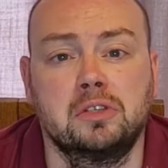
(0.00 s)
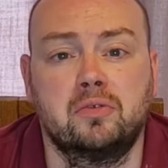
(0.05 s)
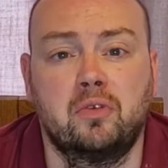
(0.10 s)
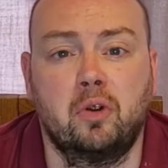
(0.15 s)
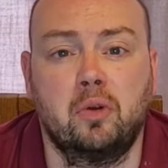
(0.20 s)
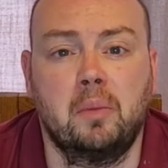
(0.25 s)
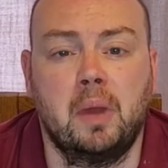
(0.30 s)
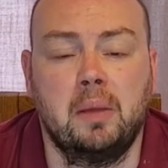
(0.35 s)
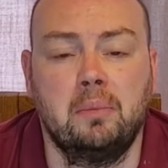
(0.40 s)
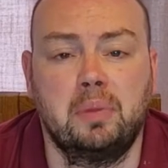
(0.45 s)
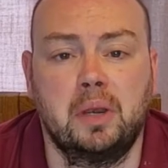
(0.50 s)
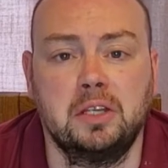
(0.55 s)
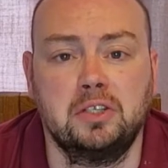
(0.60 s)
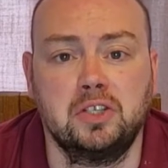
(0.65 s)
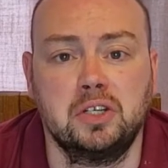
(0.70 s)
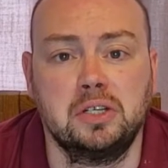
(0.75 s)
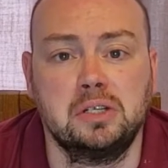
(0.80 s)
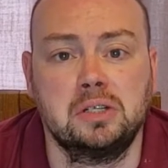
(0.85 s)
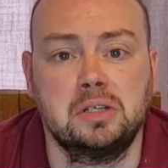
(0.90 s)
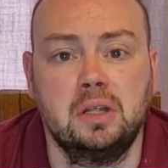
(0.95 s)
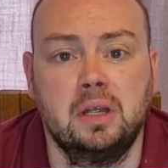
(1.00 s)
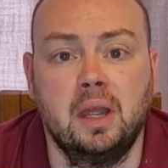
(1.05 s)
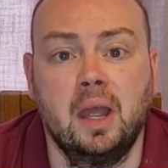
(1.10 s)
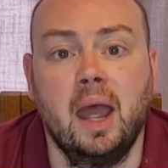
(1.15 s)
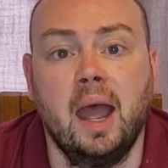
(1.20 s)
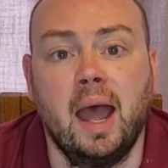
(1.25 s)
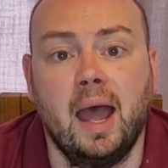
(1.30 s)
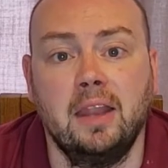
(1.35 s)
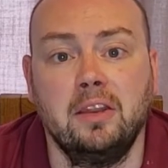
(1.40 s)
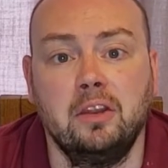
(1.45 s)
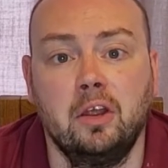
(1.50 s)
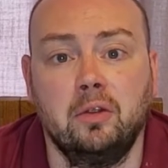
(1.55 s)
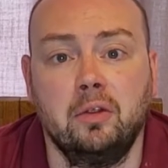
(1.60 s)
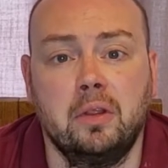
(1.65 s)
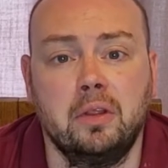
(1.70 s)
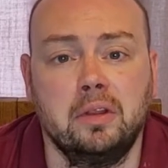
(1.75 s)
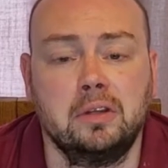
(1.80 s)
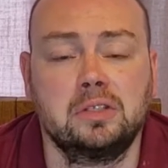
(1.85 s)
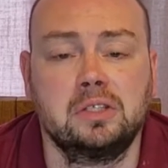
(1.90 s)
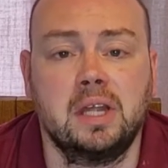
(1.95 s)
for my bridges, and now
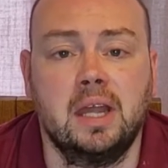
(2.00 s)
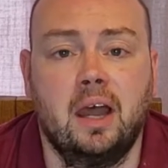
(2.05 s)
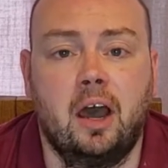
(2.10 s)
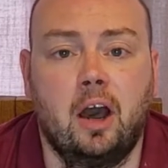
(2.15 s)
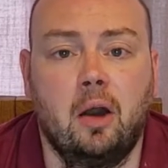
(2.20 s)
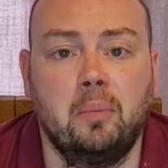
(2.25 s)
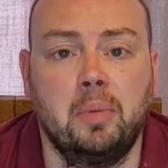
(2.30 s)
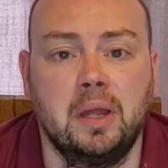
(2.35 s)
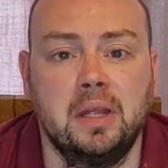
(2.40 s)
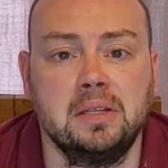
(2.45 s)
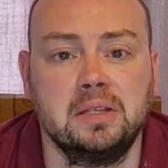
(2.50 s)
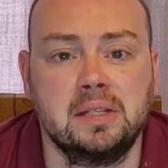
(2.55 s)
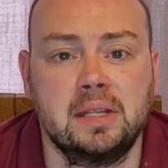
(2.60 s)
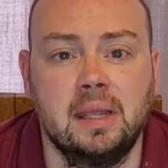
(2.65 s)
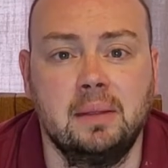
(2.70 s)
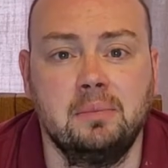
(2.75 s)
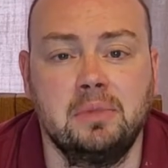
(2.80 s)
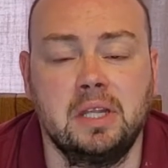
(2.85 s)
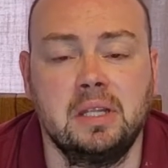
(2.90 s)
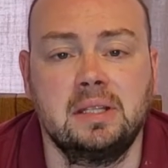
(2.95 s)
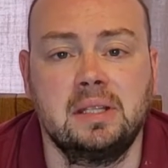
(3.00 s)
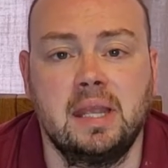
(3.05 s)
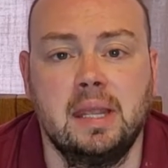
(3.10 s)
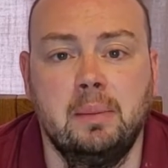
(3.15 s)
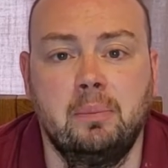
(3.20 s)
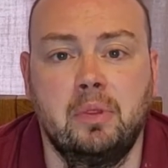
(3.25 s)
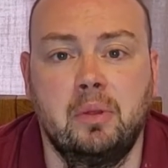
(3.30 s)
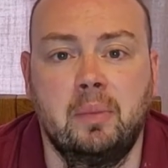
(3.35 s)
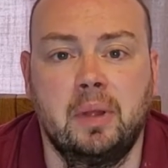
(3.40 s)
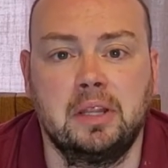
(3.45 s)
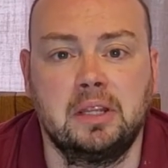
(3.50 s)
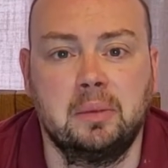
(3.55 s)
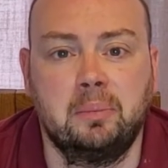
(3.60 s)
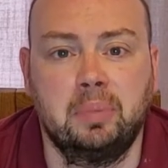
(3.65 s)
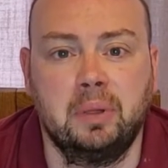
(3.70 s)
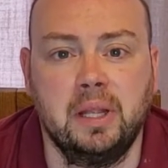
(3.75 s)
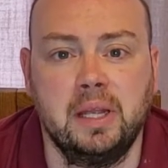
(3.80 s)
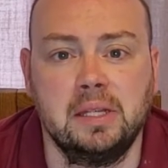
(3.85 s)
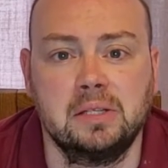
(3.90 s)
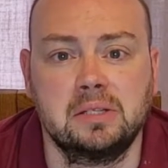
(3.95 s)
that they're set up it's time to tape them into
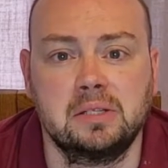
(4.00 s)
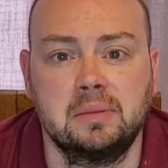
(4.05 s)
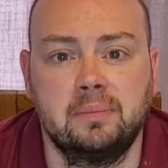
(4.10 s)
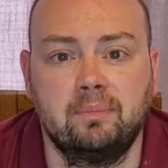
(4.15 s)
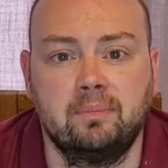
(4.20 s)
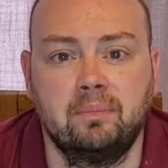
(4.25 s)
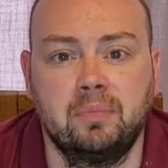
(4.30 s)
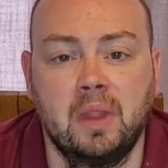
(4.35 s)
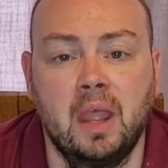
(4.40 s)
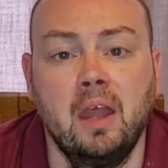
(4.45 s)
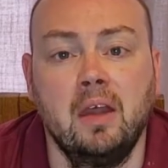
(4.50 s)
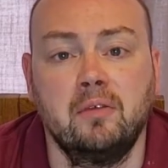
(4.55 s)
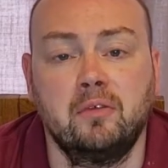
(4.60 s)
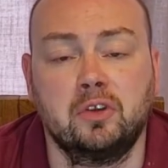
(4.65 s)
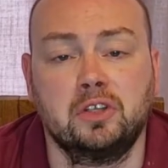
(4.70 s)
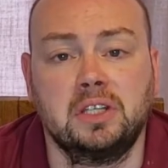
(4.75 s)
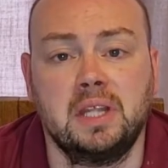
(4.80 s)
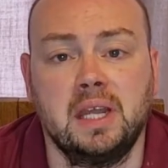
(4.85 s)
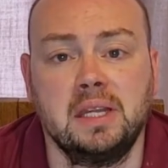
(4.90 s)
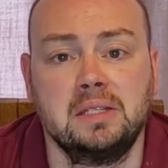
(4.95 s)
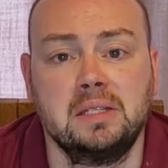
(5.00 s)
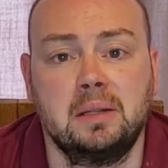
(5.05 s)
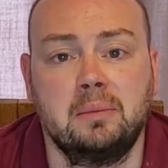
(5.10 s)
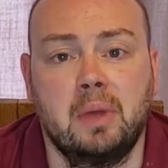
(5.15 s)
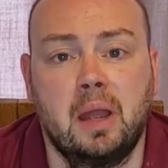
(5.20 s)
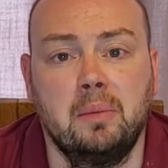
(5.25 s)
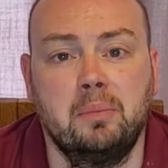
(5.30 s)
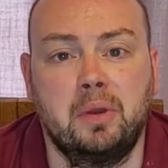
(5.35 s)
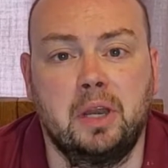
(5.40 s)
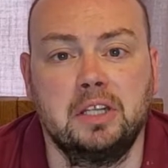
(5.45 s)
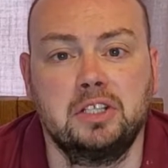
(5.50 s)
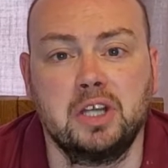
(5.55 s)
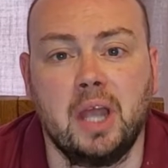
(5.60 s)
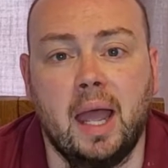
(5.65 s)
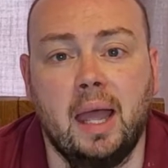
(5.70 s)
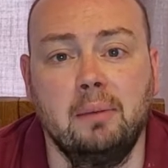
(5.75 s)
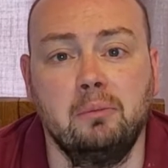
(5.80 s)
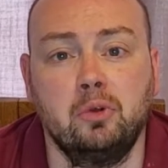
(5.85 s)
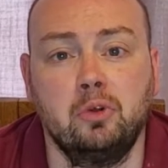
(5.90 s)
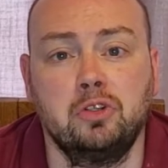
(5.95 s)
place. For testing my bridge
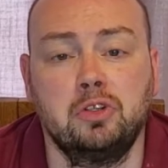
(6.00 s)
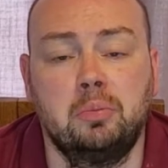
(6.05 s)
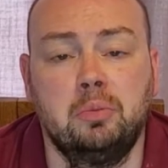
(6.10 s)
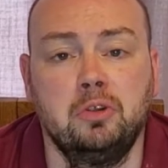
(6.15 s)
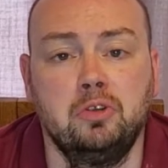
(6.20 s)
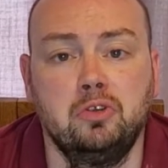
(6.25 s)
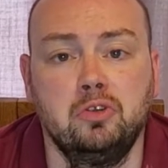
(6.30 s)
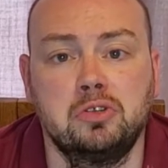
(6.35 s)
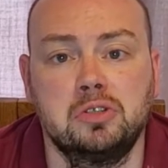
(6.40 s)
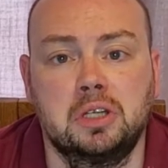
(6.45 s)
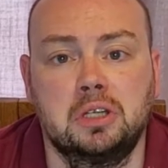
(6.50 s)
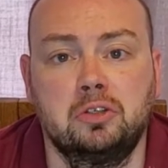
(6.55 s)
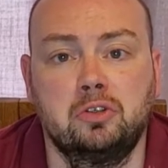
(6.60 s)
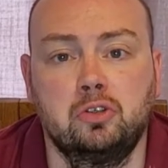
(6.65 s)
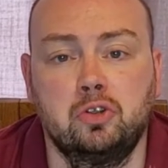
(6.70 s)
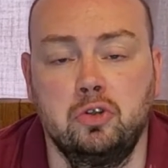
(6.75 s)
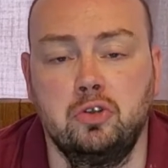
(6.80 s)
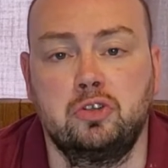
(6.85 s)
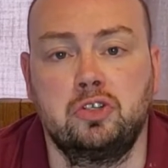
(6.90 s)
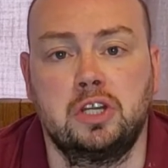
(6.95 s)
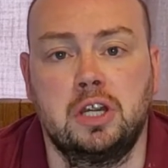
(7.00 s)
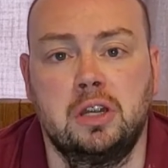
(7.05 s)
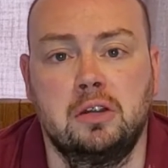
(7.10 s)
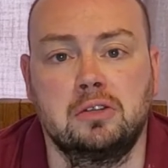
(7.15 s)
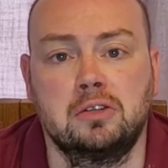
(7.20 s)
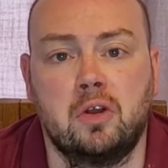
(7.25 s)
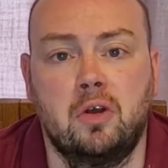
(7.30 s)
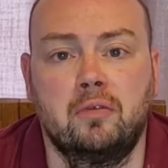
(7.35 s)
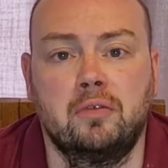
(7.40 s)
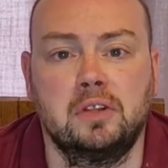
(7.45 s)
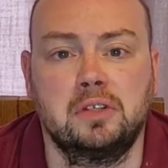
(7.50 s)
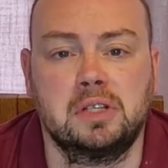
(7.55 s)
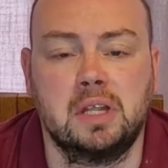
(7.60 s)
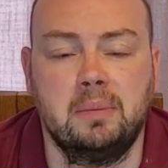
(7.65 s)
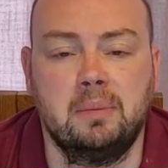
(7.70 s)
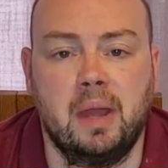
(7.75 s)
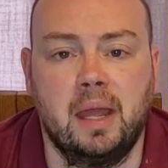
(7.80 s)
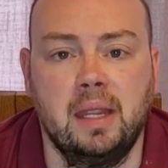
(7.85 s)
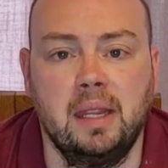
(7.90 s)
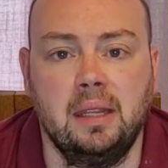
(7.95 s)
I'm going to be using two chairs of the
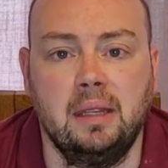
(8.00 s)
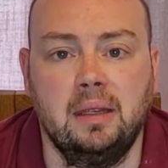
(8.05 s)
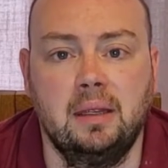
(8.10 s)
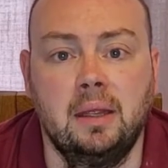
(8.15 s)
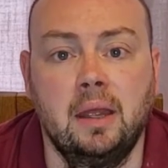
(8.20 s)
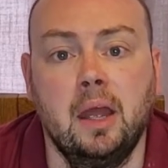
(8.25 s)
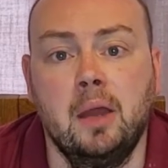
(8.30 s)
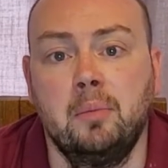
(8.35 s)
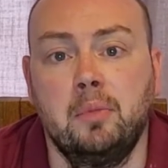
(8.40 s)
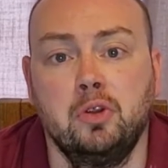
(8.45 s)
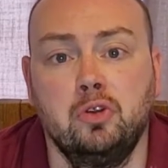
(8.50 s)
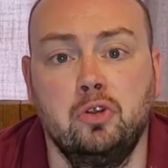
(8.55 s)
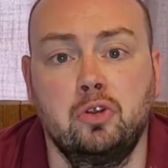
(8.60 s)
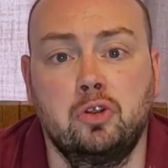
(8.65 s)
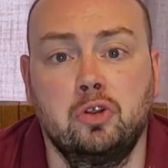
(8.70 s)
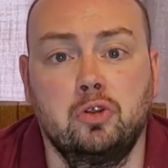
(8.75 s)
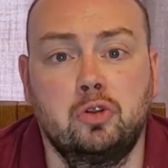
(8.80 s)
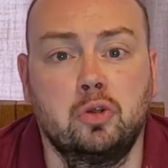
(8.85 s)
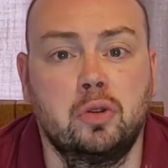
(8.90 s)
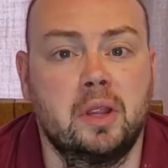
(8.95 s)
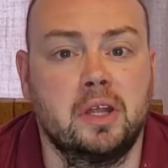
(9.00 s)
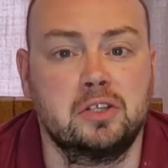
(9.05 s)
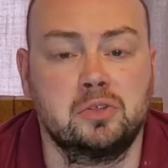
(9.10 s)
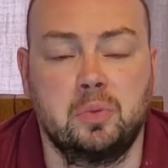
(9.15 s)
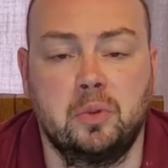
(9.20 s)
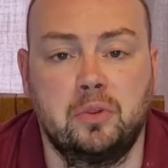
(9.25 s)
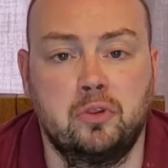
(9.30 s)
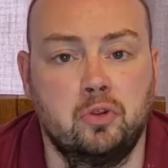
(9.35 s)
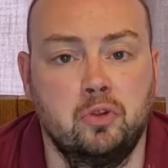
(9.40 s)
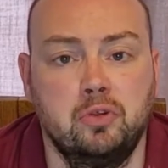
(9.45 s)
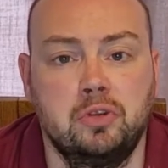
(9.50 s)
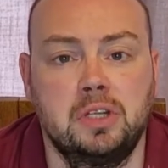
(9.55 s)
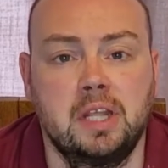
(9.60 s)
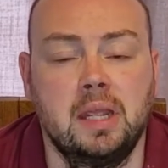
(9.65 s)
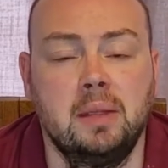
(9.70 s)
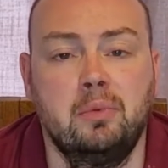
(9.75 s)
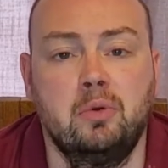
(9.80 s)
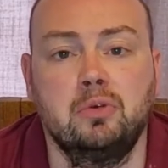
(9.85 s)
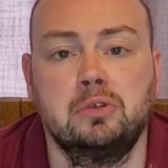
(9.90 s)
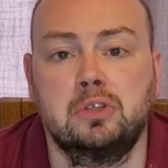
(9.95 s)
same height, but you could do this with two
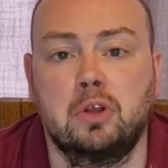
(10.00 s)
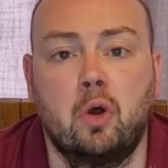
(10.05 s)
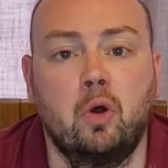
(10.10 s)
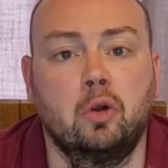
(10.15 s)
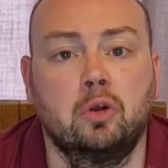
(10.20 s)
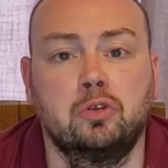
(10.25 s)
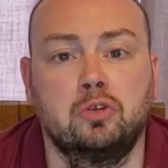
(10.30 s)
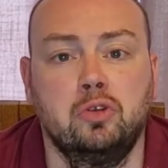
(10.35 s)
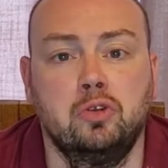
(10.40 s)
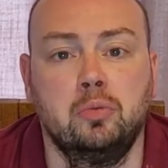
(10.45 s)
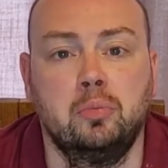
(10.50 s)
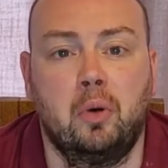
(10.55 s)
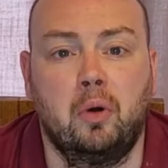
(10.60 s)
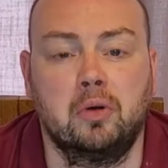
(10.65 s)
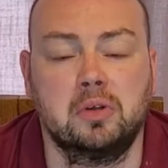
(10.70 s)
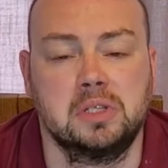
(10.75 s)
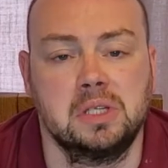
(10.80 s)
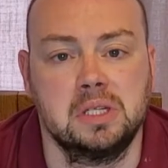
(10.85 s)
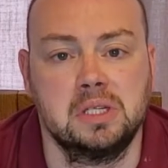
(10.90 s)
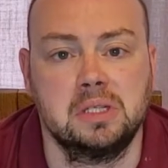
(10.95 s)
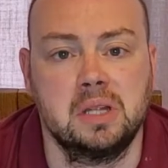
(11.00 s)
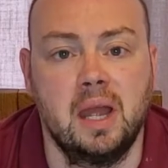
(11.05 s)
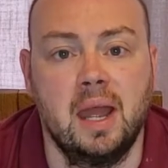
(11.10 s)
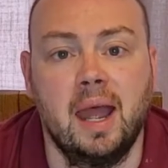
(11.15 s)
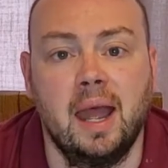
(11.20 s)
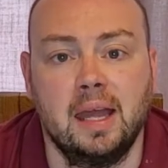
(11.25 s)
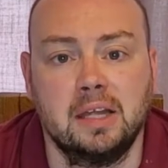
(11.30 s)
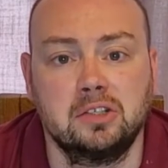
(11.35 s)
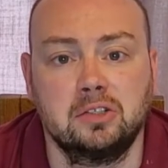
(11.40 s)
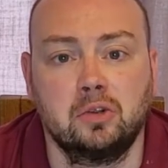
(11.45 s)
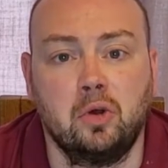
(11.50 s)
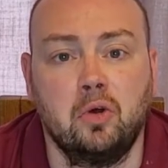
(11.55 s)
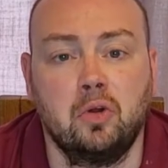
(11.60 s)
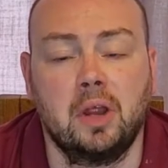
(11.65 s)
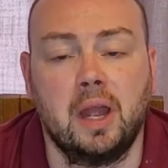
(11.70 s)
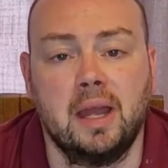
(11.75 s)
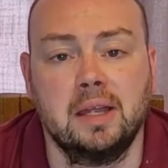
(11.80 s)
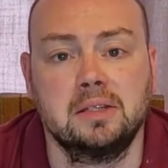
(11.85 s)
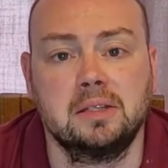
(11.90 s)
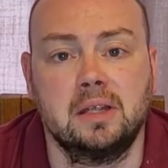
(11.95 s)
tables or two boxes as
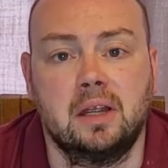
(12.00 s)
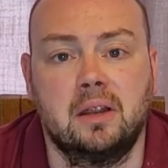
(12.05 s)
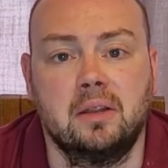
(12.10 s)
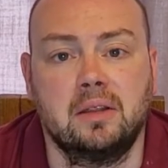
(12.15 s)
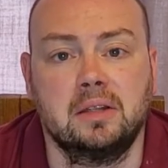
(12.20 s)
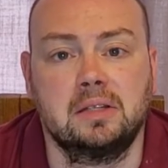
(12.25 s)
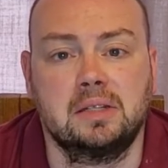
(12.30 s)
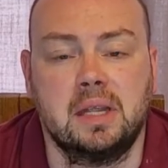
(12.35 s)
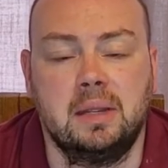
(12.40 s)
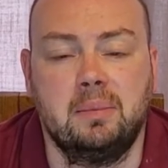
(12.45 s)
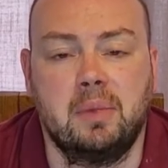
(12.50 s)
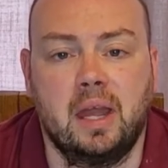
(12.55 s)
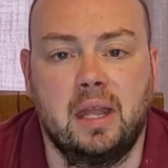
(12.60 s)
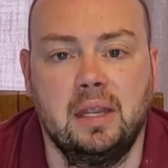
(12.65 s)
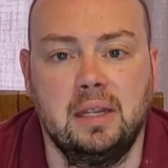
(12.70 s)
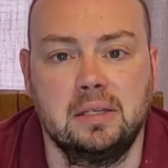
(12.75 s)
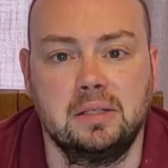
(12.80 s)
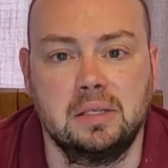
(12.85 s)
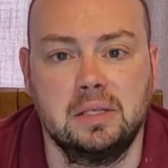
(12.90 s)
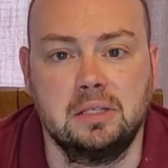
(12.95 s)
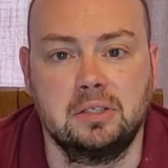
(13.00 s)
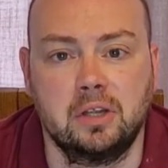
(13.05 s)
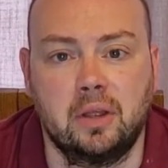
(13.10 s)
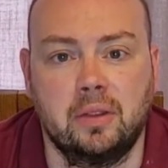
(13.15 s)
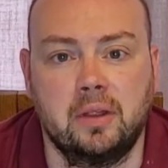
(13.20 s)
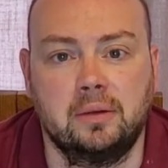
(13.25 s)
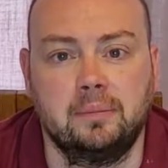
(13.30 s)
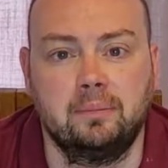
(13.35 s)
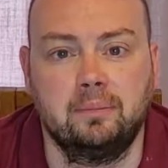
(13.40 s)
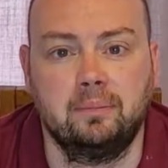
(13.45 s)
long as they are the same height as each other.